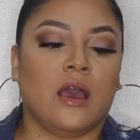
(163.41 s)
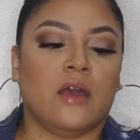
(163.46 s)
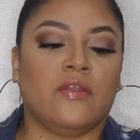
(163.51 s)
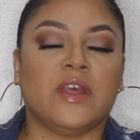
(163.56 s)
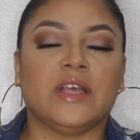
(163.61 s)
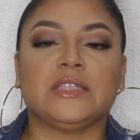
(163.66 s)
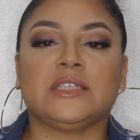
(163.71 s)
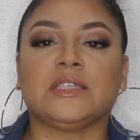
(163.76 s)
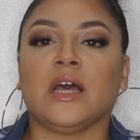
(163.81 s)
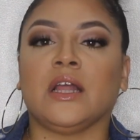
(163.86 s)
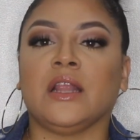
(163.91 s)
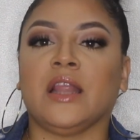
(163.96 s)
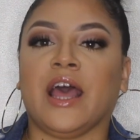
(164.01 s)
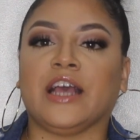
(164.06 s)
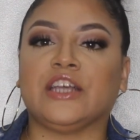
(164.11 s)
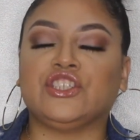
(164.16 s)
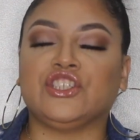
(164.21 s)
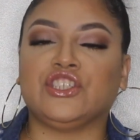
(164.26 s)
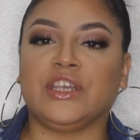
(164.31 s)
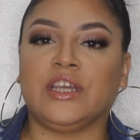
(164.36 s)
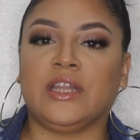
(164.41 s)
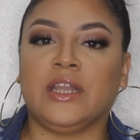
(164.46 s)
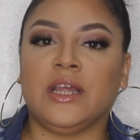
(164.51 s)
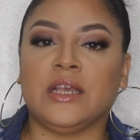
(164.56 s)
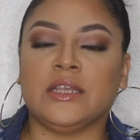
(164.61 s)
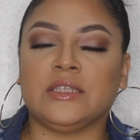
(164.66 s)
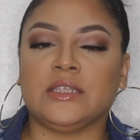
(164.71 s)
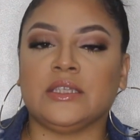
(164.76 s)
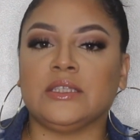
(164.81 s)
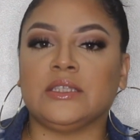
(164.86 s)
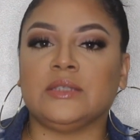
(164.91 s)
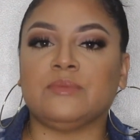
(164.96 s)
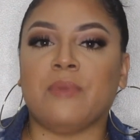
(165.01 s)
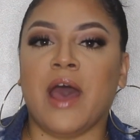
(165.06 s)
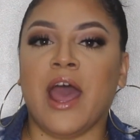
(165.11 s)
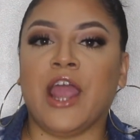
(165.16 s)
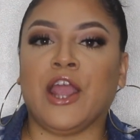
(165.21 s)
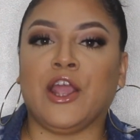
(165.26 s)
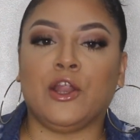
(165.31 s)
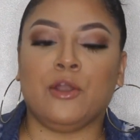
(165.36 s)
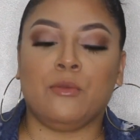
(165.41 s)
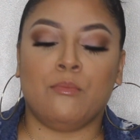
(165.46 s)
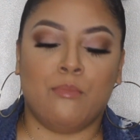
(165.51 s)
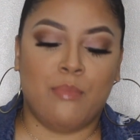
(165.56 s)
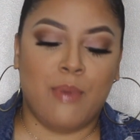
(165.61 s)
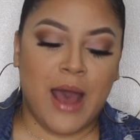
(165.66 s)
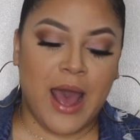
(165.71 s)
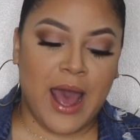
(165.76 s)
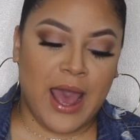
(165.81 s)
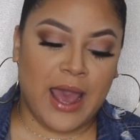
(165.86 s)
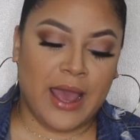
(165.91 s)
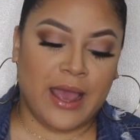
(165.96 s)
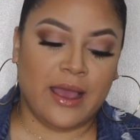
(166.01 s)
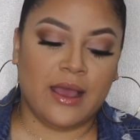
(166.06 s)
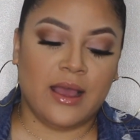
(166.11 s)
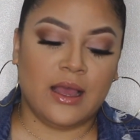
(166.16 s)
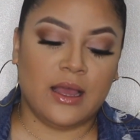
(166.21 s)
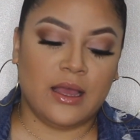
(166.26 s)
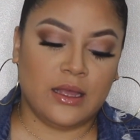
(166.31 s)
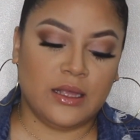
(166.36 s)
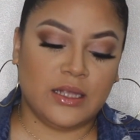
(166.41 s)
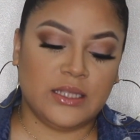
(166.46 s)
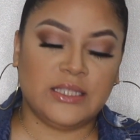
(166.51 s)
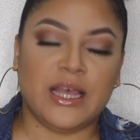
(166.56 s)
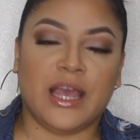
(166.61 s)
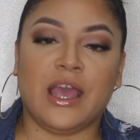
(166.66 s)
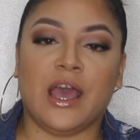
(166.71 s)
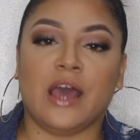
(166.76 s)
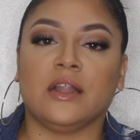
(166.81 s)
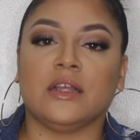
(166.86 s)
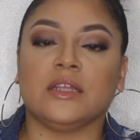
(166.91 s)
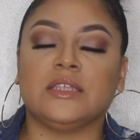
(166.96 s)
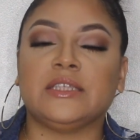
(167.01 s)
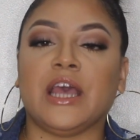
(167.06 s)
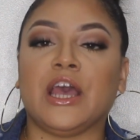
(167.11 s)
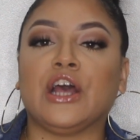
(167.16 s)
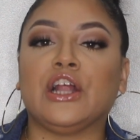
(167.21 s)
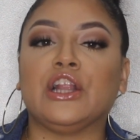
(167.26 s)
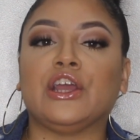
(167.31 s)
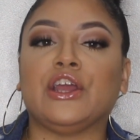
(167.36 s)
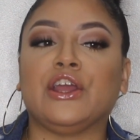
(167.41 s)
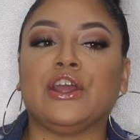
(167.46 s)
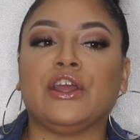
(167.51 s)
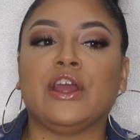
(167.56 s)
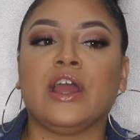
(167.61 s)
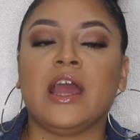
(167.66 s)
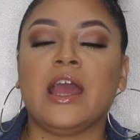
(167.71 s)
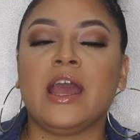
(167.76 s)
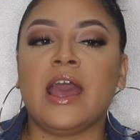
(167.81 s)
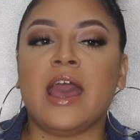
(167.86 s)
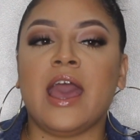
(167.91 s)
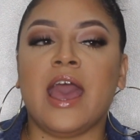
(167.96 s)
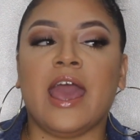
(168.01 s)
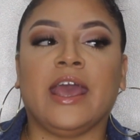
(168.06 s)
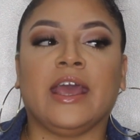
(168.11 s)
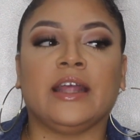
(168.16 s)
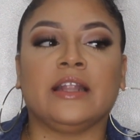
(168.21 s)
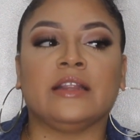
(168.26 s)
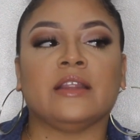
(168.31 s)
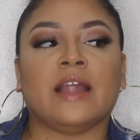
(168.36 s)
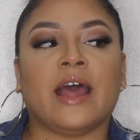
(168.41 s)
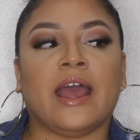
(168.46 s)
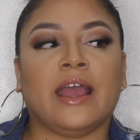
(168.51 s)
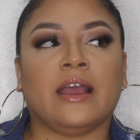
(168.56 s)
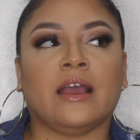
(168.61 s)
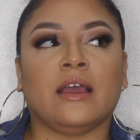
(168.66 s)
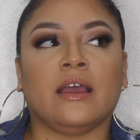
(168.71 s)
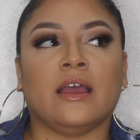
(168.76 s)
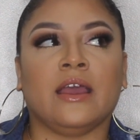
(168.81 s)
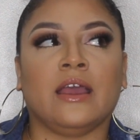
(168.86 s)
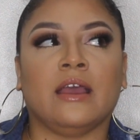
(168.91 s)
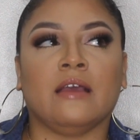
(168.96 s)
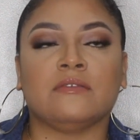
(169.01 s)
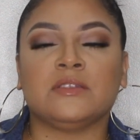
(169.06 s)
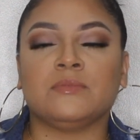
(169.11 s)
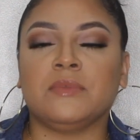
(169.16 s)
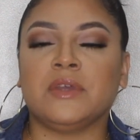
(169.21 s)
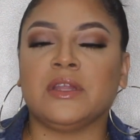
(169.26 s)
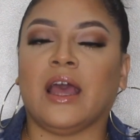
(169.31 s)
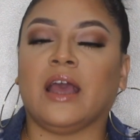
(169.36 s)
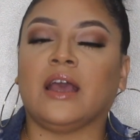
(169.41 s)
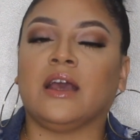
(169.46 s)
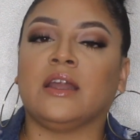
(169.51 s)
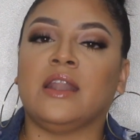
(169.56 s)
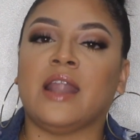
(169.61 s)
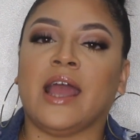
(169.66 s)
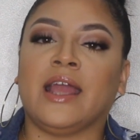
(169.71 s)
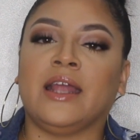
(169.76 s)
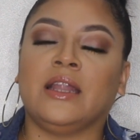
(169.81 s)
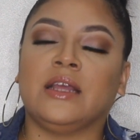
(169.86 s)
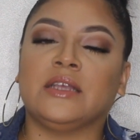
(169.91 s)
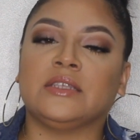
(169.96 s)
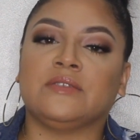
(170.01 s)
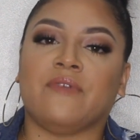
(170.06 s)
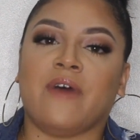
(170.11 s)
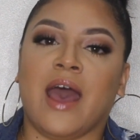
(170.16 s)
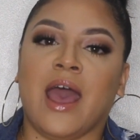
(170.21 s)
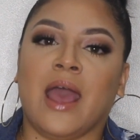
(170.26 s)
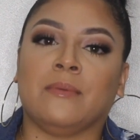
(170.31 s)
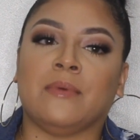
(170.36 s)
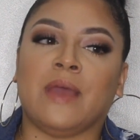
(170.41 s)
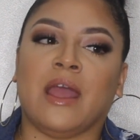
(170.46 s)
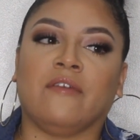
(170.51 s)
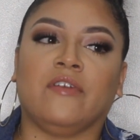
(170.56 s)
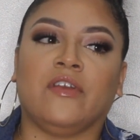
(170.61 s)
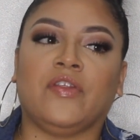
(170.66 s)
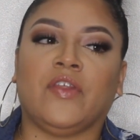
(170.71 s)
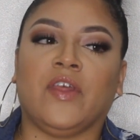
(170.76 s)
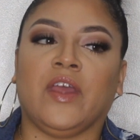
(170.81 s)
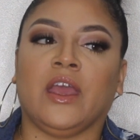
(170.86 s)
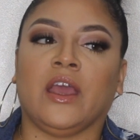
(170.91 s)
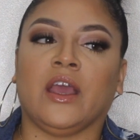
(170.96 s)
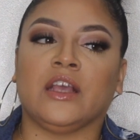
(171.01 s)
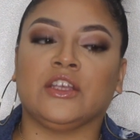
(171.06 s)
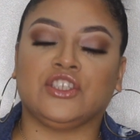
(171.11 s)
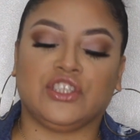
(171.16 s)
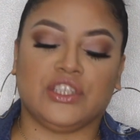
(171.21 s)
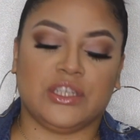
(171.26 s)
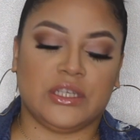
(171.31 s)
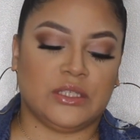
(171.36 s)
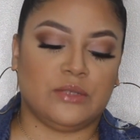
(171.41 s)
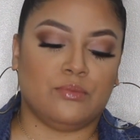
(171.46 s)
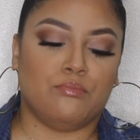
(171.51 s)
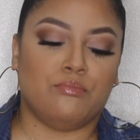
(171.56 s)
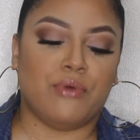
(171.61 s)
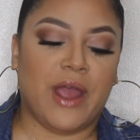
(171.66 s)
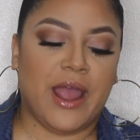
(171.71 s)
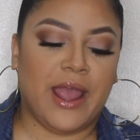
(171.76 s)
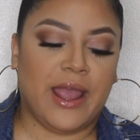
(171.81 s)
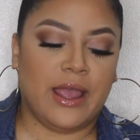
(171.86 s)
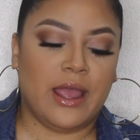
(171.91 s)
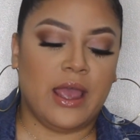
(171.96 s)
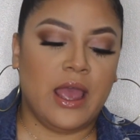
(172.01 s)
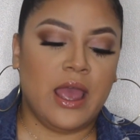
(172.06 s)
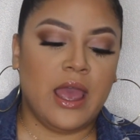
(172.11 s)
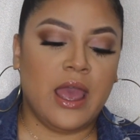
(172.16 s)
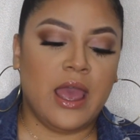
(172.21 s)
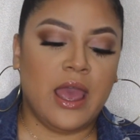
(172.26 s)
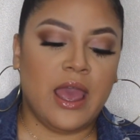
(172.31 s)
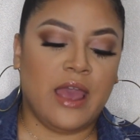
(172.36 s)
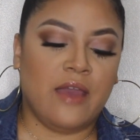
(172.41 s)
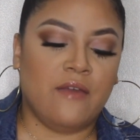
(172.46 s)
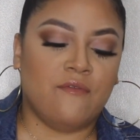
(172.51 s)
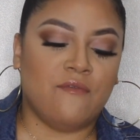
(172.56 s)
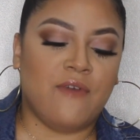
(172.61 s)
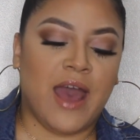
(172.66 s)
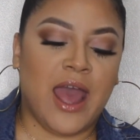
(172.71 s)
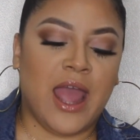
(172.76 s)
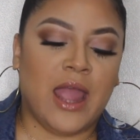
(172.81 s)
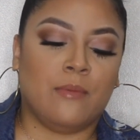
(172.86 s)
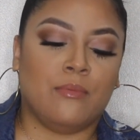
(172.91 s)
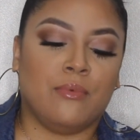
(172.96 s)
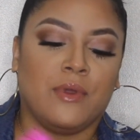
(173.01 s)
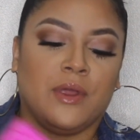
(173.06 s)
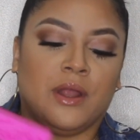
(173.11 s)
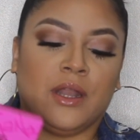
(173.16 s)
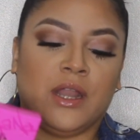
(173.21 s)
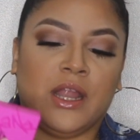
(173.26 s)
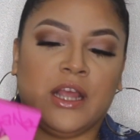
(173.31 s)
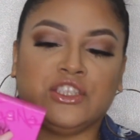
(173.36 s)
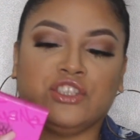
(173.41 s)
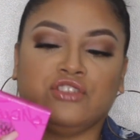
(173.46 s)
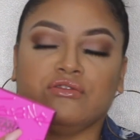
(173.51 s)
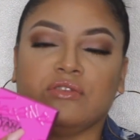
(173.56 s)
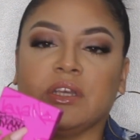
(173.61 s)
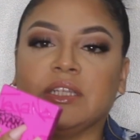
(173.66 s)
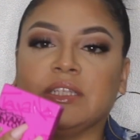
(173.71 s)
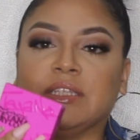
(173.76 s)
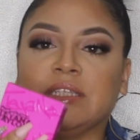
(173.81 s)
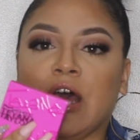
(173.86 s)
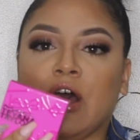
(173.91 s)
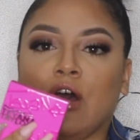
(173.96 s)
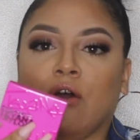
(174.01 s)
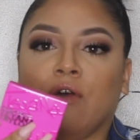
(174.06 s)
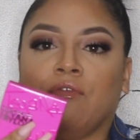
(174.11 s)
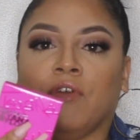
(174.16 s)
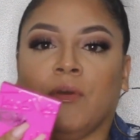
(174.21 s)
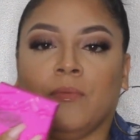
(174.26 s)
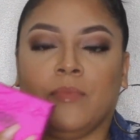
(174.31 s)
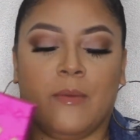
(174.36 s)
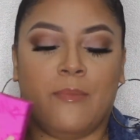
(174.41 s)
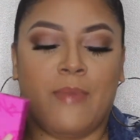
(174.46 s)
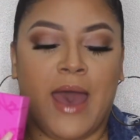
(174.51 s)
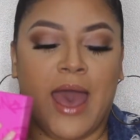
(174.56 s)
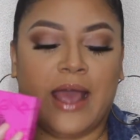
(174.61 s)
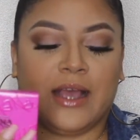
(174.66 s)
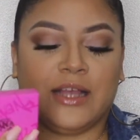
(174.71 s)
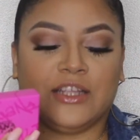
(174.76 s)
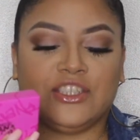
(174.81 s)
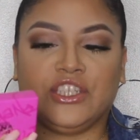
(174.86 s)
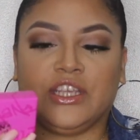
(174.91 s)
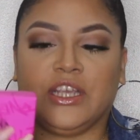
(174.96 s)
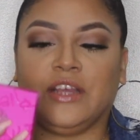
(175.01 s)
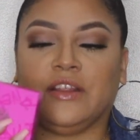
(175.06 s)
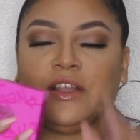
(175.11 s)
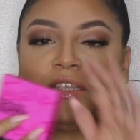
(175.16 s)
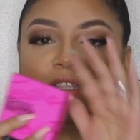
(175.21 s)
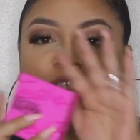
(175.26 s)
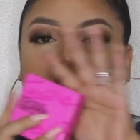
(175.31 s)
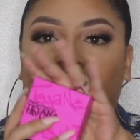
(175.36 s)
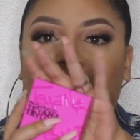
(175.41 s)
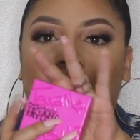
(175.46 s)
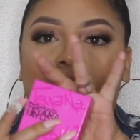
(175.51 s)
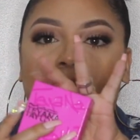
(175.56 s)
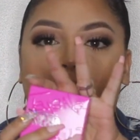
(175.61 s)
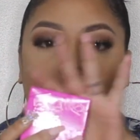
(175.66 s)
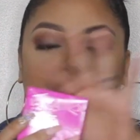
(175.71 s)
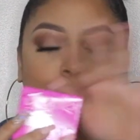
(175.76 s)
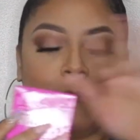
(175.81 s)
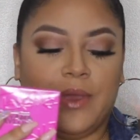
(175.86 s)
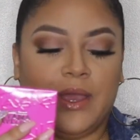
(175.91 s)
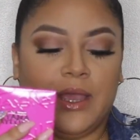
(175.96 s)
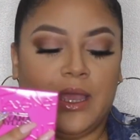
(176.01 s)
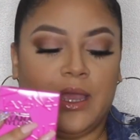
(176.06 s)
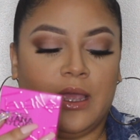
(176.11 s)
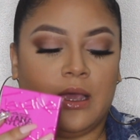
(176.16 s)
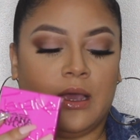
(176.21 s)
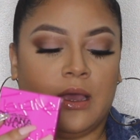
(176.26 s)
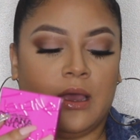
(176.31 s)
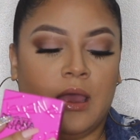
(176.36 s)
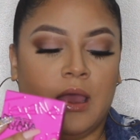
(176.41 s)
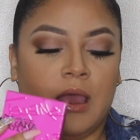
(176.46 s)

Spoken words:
this collection is inspired by Teyana Taylor, and like it gives me like a 90s vibe. Everything is just bright and vibrant, as you can tell from the packaging. There's like hot pink